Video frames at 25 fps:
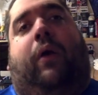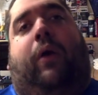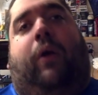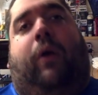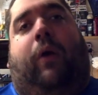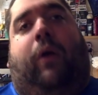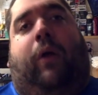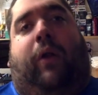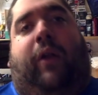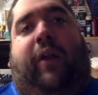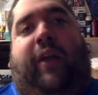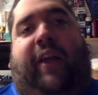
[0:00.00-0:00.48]

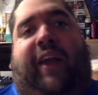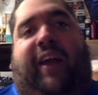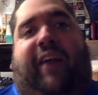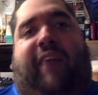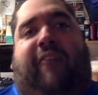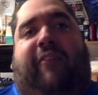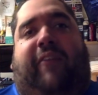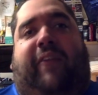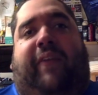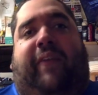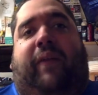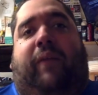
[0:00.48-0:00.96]
calling
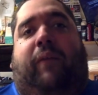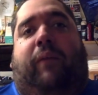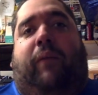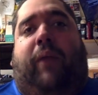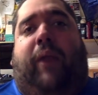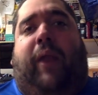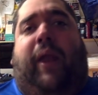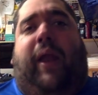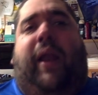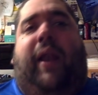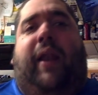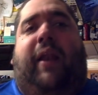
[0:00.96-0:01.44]
everything
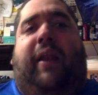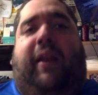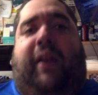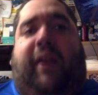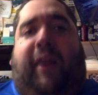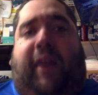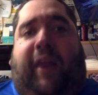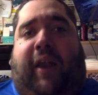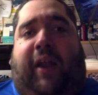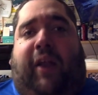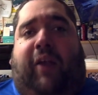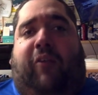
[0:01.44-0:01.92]
related
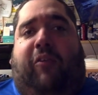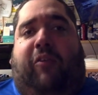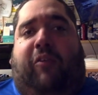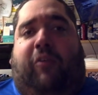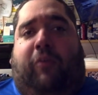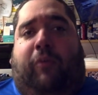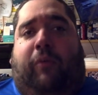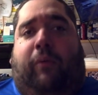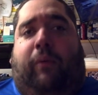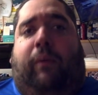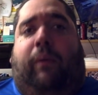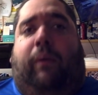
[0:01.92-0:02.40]
to Gears
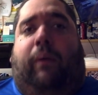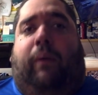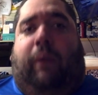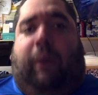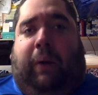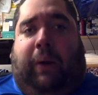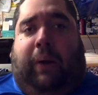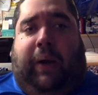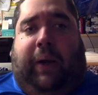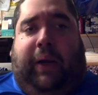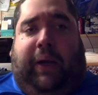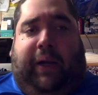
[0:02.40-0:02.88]
of
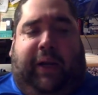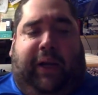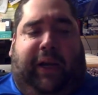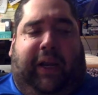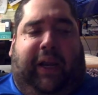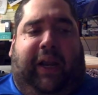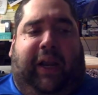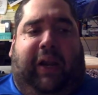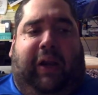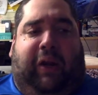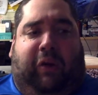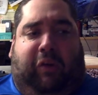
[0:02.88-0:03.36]
War
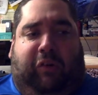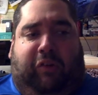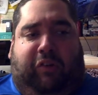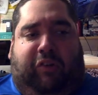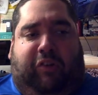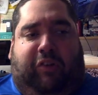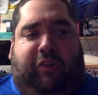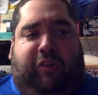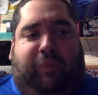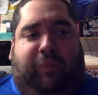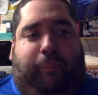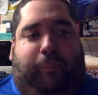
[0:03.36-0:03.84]

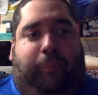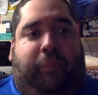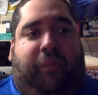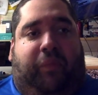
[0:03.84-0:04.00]
Gears.